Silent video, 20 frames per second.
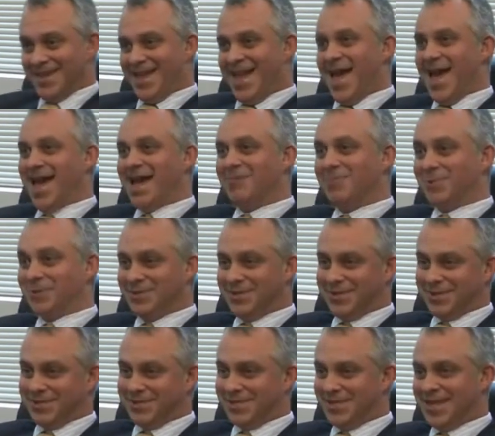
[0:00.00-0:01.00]
because he
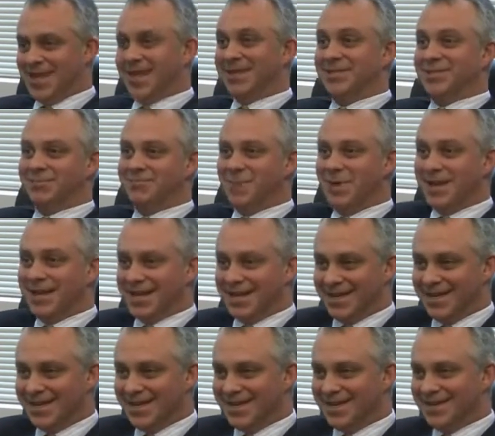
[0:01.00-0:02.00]
could see that as an immediate
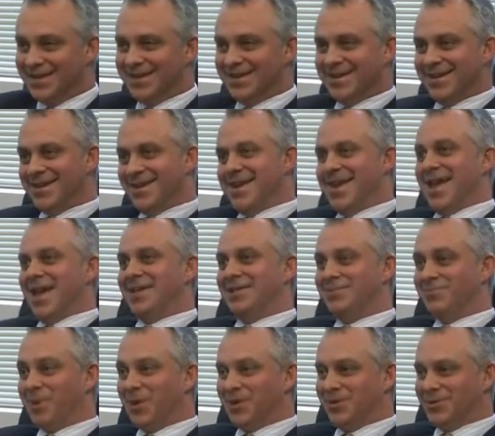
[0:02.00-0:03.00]
need, as
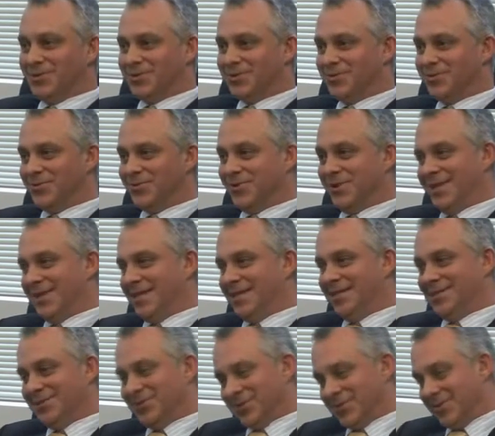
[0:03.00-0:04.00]
opposed to he
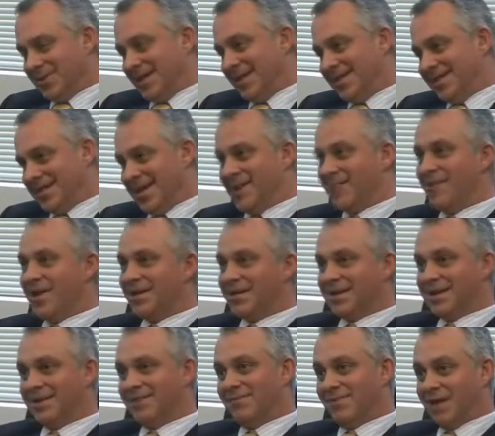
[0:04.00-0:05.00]
just couldn't get his head around the
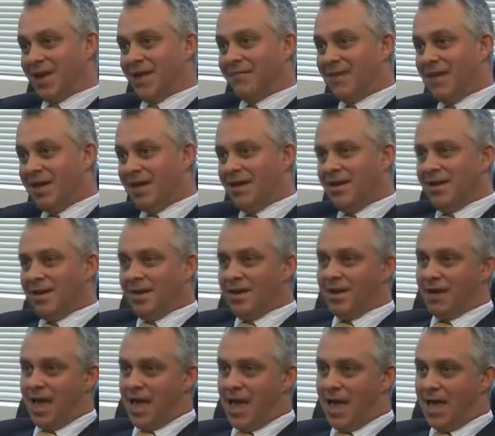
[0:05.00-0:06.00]
need for cover.
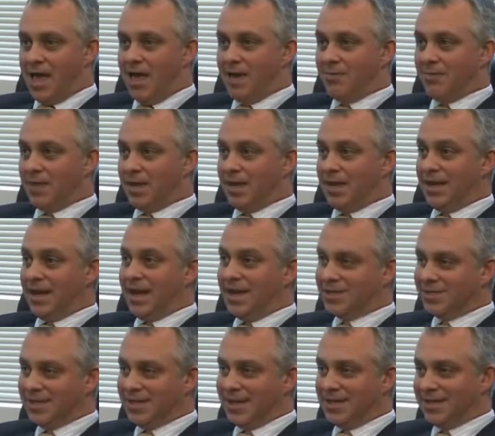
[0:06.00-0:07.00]
And he
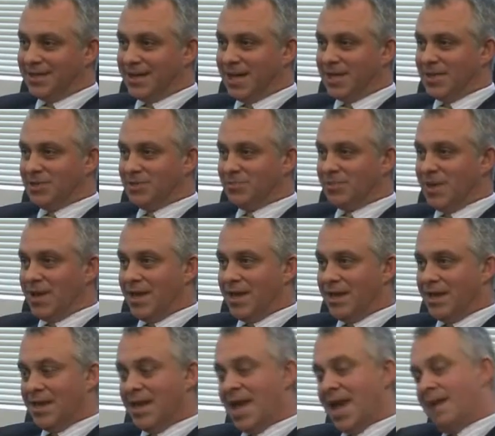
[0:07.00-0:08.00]
actually had the case
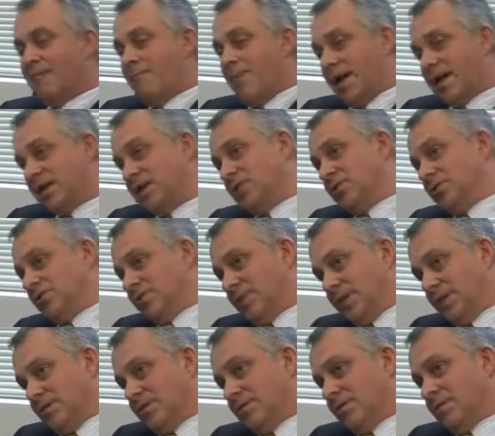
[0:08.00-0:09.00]
where he had a back injury.